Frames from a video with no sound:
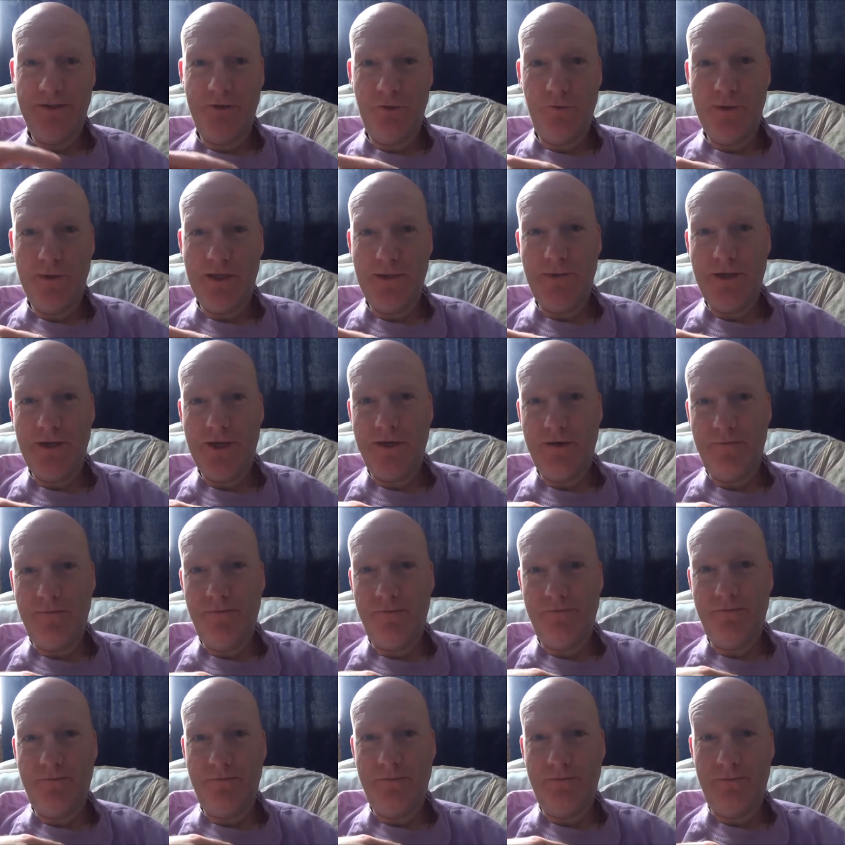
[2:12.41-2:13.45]
You know, me being a
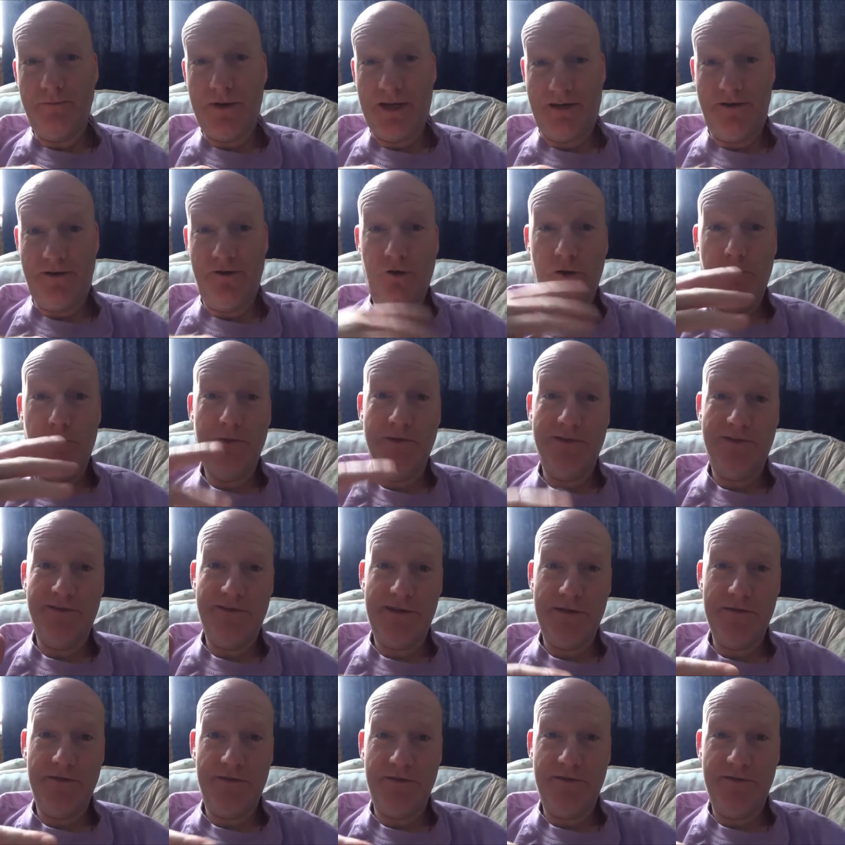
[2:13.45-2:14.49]
paranormal
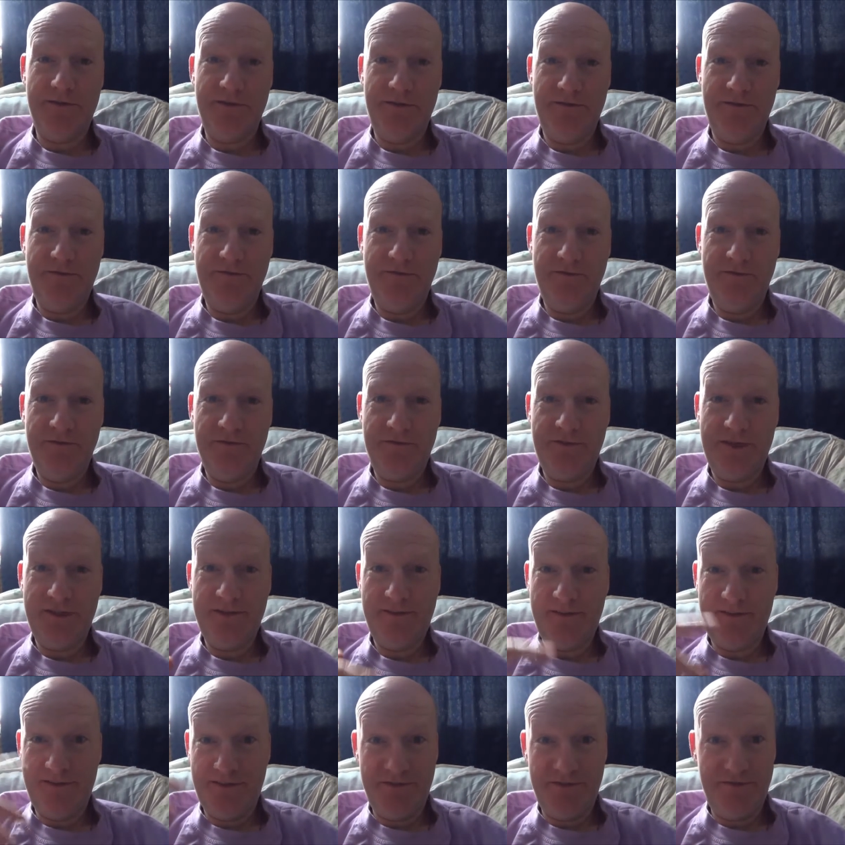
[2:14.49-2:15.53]
sensitive,
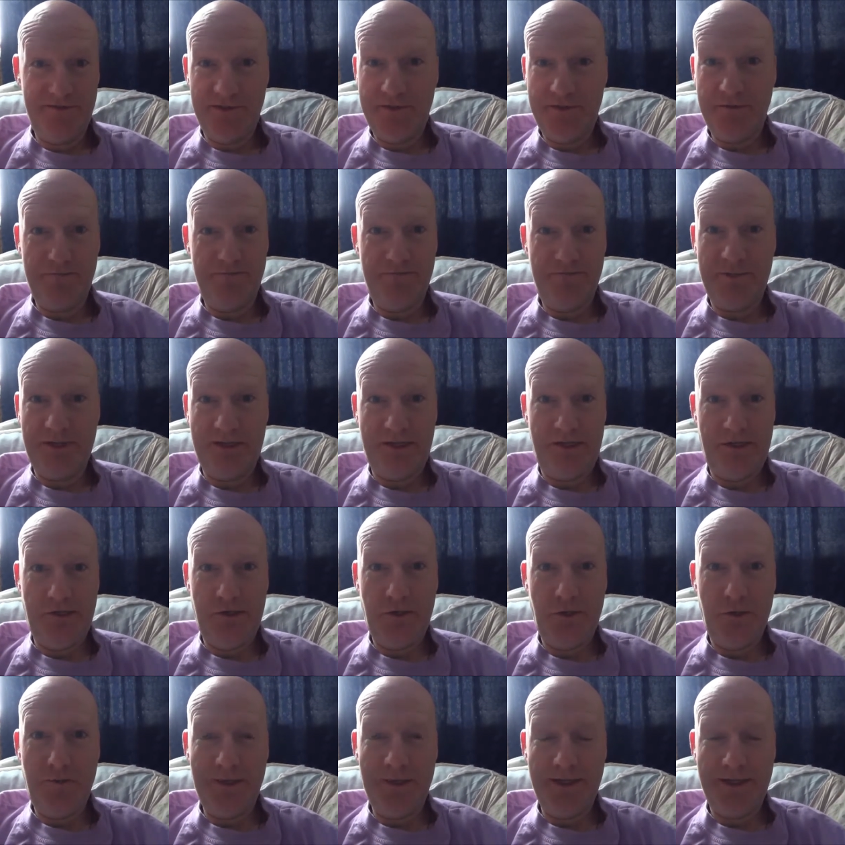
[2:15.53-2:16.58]
sensitive to
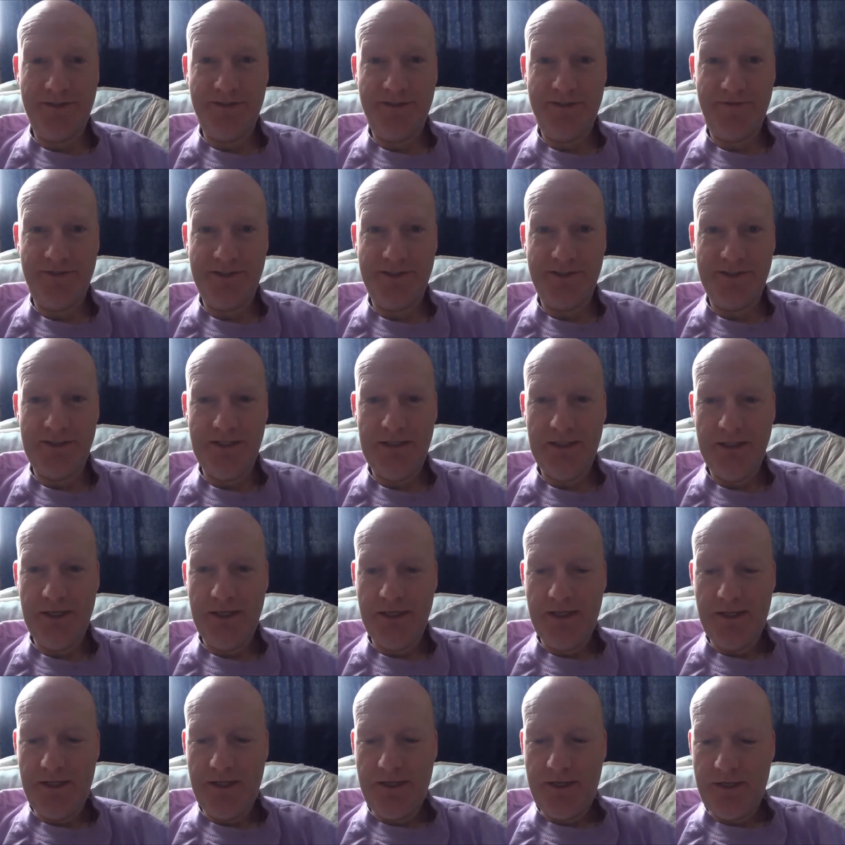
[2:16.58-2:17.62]
paranormal activity,
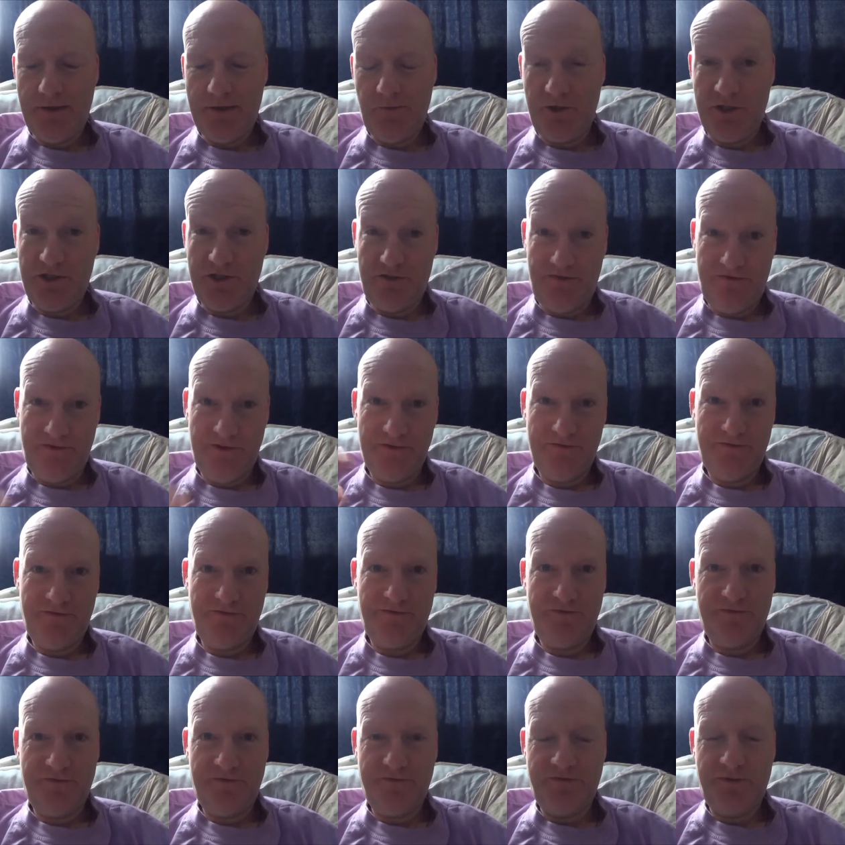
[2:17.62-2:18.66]
which if you've
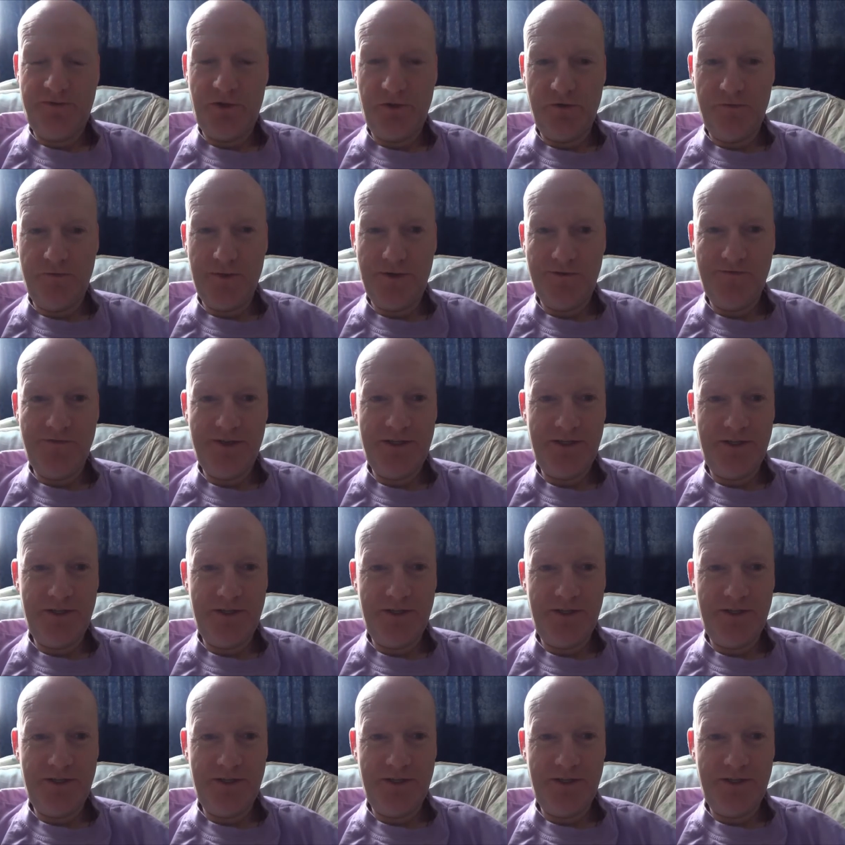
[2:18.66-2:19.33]
followed my